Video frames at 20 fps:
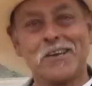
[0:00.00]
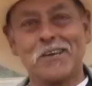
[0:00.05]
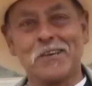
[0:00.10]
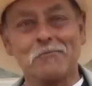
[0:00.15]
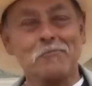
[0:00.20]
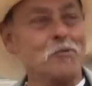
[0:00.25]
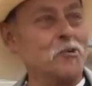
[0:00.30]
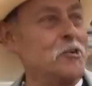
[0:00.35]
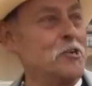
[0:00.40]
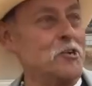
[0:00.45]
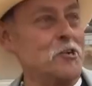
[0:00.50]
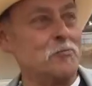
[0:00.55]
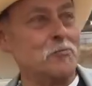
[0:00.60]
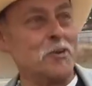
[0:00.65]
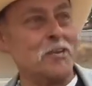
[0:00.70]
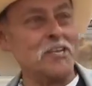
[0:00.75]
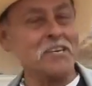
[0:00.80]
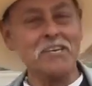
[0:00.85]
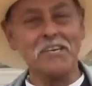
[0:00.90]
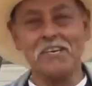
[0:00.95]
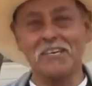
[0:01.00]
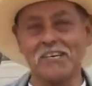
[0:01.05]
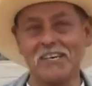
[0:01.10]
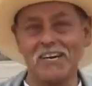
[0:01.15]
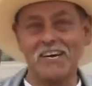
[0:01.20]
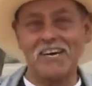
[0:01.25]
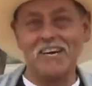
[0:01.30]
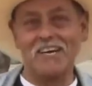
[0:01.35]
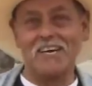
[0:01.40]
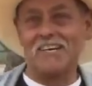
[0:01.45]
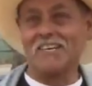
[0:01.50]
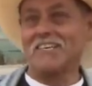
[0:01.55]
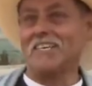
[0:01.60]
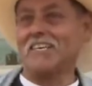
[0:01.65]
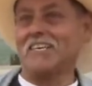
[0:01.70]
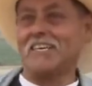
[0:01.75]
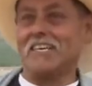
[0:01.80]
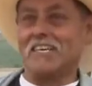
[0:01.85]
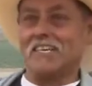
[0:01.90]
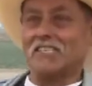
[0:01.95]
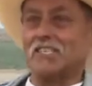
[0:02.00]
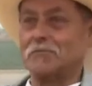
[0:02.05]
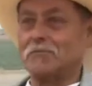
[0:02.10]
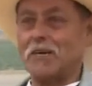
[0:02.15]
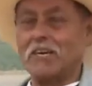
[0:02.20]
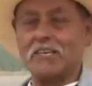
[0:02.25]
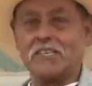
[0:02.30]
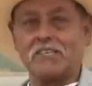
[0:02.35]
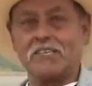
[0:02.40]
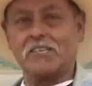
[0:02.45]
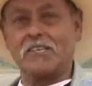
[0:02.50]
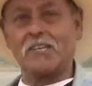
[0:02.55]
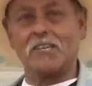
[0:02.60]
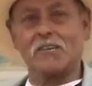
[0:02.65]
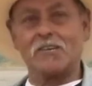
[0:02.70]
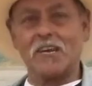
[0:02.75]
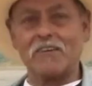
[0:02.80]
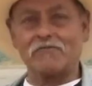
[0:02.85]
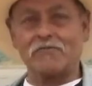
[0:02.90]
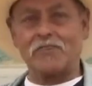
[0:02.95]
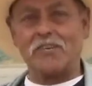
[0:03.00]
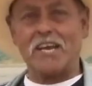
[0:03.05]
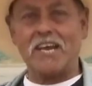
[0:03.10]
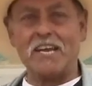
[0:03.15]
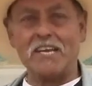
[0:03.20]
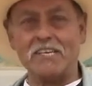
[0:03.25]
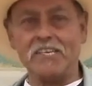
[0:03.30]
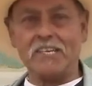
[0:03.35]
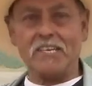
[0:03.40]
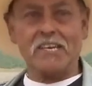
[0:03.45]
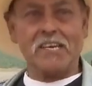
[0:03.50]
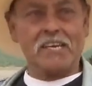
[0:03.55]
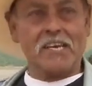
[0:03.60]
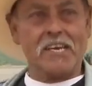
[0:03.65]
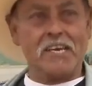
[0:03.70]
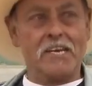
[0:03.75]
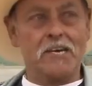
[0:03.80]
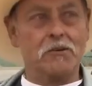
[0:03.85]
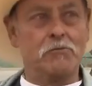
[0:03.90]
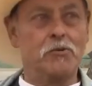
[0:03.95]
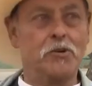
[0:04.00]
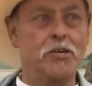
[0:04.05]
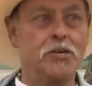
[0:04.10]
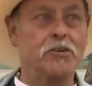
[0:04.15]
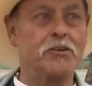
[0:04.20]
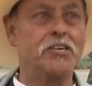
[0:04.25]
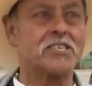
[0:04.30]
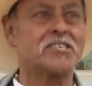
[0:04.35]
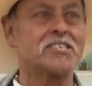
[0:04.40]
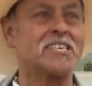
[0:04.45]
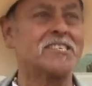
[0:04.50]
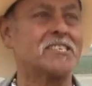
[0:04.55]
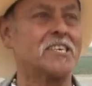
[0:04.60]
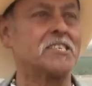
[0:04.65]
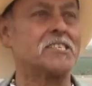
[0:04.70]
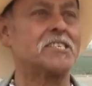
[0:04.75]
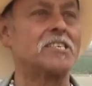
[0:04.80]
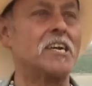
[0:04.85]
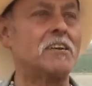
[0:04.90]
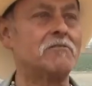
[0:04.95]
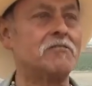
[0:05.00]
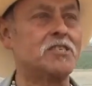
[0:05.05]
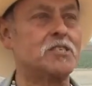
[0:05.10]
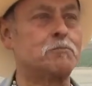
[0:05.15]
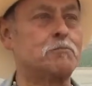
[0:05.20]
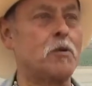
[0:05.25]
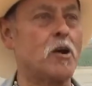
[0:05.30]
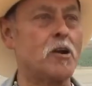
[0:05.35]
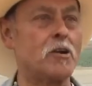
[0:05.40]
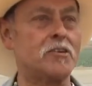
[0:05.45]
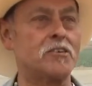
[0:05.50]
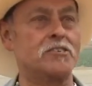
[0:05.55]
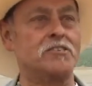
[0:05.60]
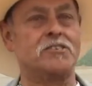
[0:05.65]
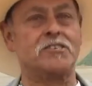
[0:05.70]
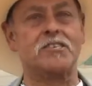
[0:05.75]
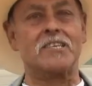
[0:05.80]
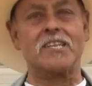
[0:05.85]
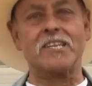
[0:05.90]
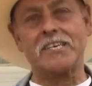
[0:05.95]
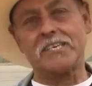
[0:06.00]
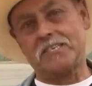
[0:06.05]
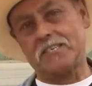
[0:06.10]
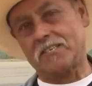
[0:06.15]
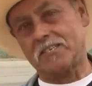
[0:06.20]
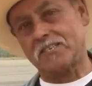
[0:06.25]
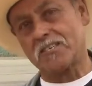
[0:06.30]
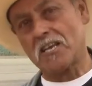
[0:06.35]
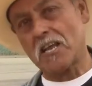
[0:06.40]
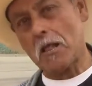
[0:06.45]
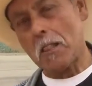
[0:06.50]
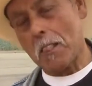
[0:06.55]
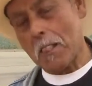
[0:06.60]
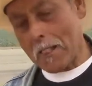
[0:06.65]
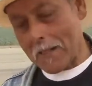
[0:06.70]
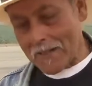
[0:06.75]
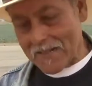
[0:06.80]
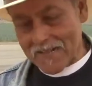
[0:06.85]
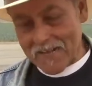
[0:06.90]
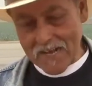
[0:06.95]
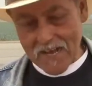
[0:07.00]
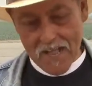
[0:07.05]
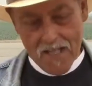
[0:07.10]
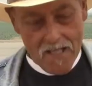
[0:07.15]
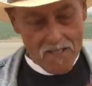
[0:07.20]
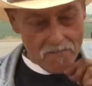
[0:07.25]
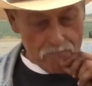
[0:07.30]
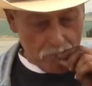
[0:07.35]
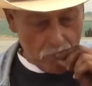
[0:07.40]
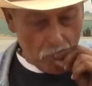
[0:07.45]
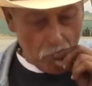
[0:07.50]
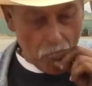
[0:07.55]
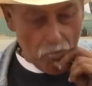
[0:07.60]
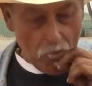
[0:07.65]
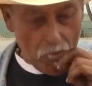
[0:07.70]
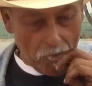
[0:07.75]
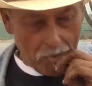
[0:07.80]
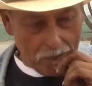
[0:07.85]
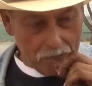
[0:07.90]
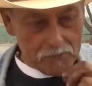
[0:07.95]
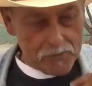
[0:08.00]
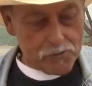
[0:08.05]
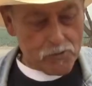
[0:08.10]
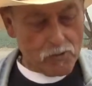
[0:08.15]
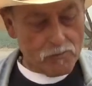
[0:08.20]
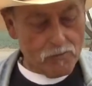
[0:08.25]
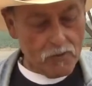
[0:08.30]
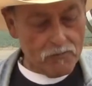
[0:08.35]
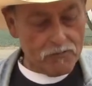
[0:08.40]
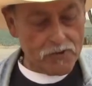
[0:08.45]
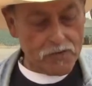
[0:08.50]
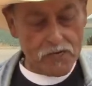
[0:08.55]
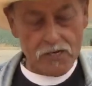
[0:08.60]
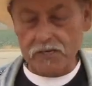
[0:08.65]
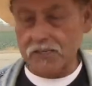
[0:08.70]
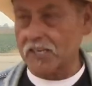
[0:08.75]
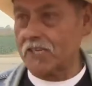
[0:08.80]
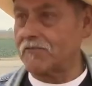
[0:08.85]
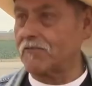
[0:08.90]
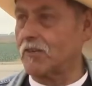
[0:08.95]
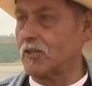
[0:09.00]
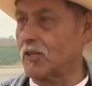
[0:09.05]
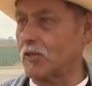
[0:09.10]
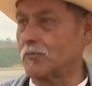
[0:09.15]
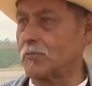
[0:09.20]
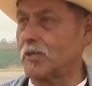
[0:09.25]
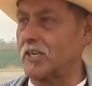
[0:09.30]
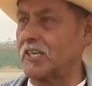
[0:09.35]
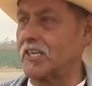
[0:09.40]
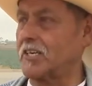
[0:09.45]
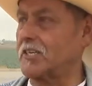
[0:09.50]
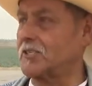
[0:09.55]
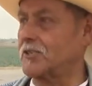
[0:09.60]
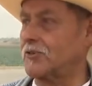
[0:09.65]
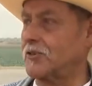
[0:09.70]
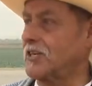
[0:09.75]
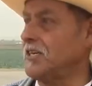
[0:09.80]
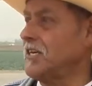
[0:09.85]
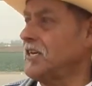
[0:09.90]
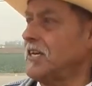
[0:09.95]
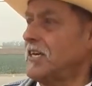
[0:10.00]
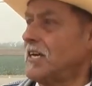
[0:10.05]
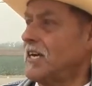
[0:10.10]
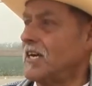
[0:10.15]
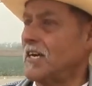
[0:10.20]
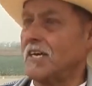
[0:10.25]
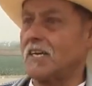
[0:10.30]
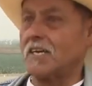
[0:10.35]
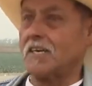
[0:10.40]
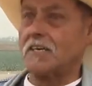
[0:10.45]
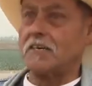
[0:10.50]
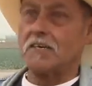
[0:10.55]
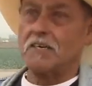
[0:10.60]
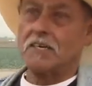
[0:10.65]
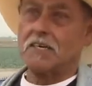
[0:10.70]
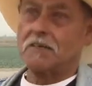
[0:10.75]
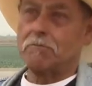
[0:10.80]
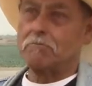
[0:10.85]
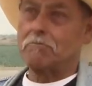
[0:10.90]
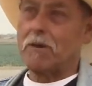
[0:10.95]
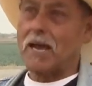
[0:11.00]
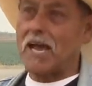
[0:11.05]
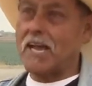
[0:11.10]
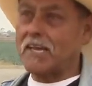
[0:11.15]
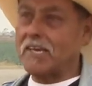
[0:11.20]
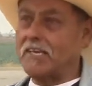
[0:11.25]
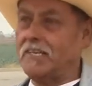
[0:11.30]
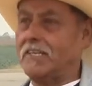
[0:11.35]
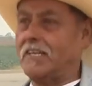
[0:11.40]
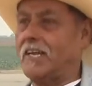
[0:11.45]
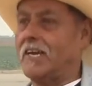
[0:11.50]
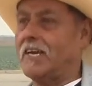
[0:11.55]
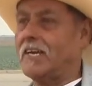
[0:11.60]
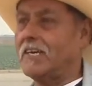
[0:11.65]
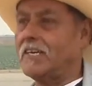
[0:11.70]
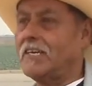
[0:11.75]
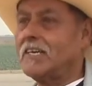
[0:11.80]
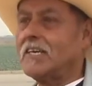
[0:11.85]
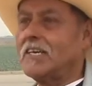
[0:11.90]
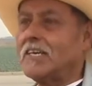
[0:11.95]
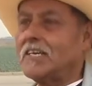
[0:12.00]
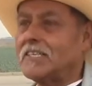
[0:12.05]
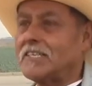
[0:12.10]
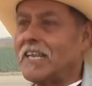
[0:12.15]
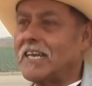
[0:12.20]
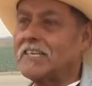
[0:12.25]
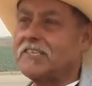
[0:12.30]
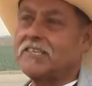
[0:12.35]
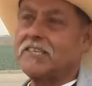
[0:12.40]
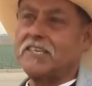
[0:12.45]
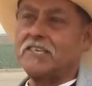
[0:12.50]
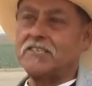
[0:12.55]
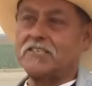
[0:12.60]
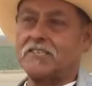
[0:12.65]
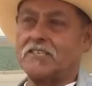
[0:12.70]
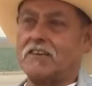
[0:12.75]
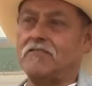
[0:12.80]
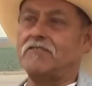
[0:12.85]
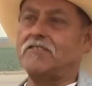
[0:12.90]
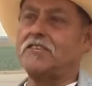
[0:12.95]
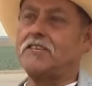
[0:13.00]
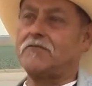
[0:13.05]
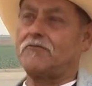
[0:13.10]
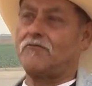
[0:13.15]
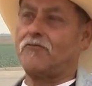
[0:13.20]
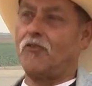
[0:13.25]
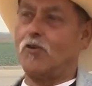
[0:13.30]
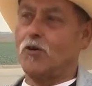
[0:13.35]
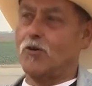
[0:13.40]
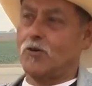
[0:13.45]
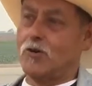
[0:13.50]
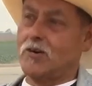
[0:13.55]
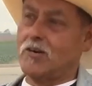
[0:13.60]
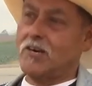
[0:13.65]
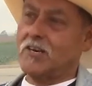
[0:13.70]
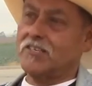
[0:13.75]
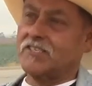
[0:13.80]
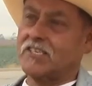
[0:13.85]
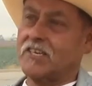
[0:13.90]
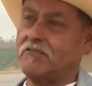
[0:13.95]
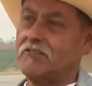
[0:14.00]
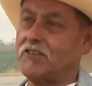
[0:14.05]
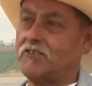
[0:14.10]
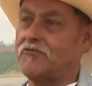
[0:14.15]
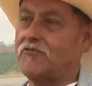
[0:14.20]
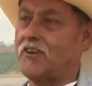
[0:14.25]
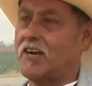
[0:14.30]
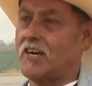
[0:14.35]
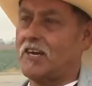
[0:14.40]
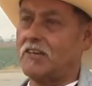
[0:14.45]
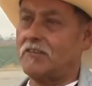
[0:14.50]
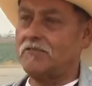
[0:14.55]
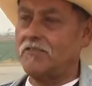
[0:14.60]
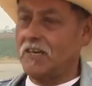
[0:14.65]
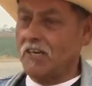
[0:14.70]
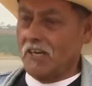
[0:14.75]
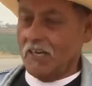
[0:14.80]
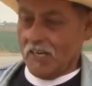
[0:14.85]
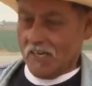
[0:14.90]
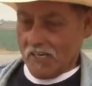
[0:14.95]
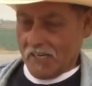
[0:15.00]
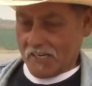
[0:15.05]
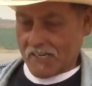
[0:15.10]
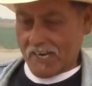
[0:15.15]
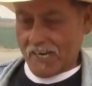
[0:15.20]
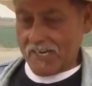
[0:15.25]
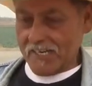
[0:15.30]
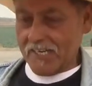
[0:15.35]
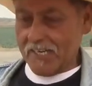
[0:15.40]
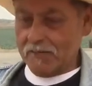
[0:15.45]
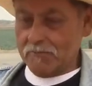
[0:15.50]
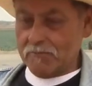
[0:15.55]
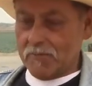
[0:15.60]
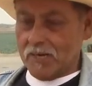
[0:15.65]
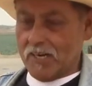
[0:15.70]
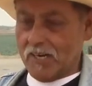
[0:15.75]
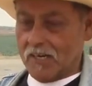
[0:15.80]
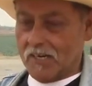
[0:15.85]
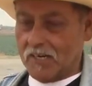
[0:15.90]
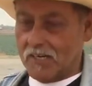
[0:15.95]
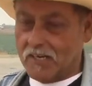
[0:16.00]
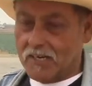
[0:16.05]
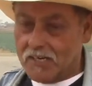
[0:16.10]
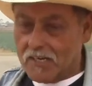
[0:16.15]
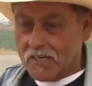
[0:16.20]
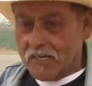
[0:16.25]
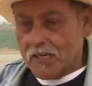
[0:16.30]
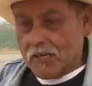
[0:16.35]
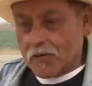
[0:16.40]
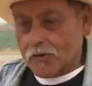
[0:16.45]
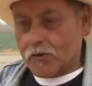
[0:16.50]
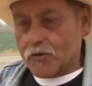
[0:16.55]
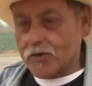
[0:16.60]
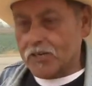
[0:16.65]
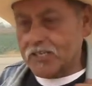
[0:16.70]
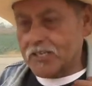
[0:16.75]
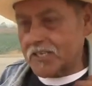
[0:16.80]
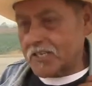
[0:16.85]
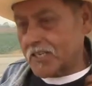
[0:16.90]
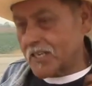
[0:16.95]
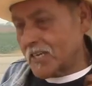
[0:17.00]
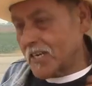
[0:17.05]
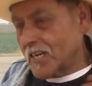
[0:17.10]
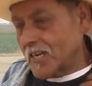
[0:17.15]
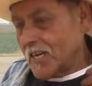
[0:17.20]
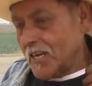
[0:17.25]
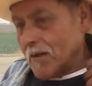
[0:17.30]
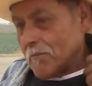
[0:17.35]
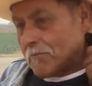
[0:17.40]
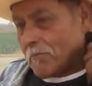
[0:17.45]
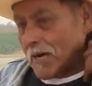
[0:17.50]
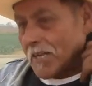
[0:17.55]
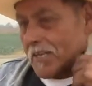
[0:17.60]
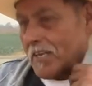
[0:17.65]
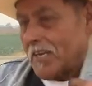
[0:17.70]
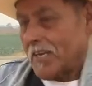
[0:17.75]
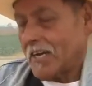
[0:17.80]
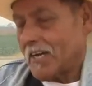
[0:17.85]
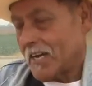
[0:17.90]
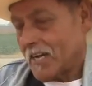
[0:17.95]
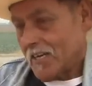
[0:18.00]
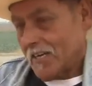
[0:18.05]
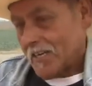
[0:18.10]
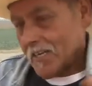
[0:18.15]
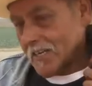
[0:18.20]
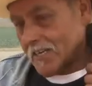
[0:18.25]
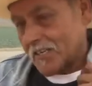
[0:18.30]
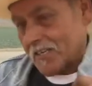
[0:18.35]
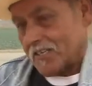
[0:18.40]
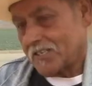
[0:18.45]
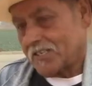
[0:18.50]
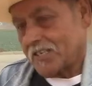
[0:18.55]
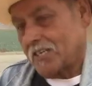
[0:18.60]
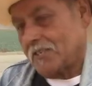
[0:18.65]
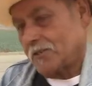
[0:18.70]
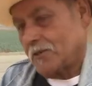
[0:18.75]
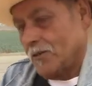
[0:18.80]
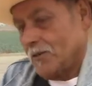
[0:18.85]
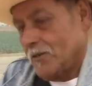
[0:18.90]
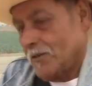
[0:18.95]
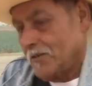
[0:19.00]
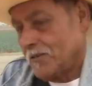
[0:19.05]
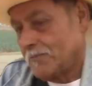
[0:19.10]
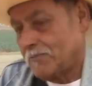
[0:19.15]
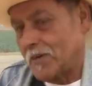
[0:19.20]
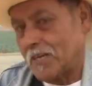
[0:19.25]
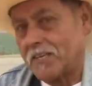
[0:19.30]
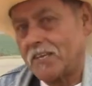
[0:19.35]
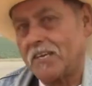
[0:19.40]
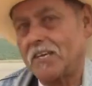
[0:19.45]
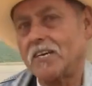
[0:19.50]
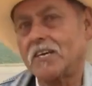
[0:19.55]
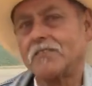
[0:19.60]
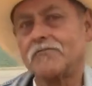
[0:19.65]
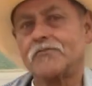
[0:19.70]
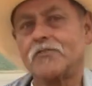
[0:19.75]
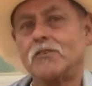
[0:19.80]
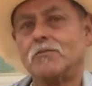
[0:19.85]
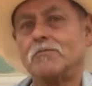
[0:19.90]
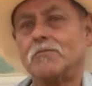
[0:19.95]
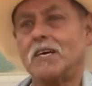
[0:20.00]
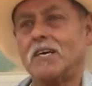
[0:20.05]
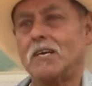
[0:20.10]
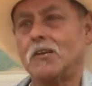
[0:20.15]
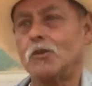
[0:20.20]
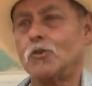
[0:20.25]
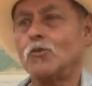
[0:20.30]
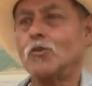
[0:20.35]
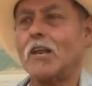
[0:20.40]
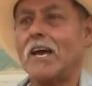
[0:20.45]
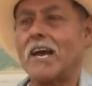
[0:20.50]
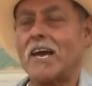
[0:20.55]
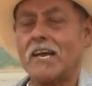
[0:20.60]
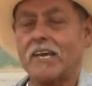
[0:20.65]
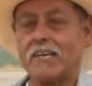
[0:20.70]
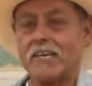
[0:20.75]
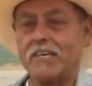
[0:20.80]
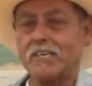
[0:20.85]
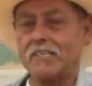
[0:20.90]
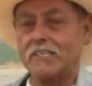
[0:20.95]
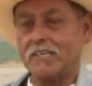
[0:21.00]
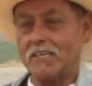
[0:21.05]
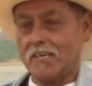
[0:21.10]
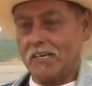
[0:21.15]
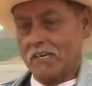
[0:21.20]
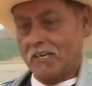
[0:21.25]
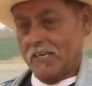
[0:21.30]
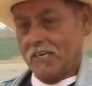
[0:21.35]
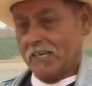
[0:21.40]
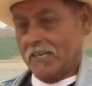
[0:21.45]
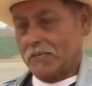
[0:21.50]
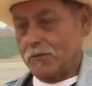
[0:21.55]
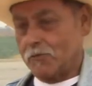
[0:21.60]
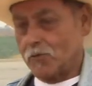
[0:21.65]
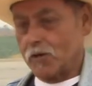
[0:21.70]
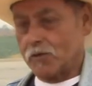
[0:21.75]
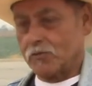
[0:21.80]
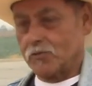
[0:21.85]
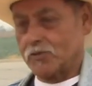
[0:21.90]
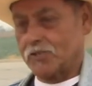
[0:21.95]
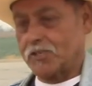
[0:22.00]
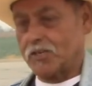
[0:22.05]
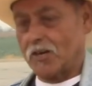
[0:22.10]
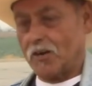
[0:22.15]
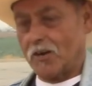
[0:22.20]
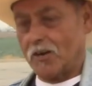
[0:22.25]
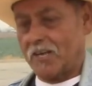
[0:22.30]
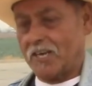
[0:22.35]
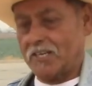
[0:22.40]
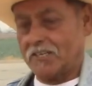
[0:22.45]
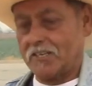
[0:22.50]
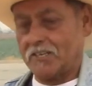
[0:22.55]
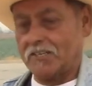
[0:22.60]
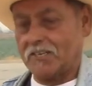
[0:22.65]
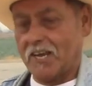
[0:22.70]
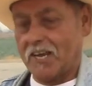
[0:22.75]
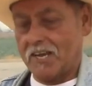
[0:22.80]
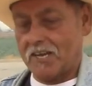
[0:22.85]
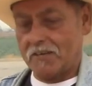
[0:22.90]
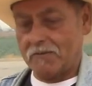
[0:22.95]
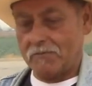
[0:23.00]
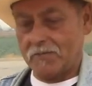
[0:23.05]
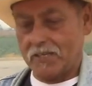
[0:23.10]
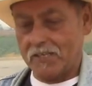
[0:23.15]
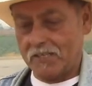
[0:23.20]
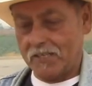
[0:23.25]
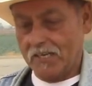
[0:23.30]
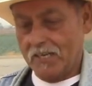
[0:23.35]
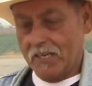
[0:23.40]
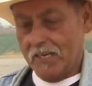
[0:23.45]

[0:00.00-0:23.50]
Good morning, everybody. Uh, it's about a little after 9. Uh, we're here at Cesar Chavez Park in Salinas. Um, we drove over here to give you a little bit of history. Uh, back in 1974, uh, 75, a guy named uh, Chris Padilla, Crescencio Padilla from uh, LULAC, and he worked with CRLA at the time, and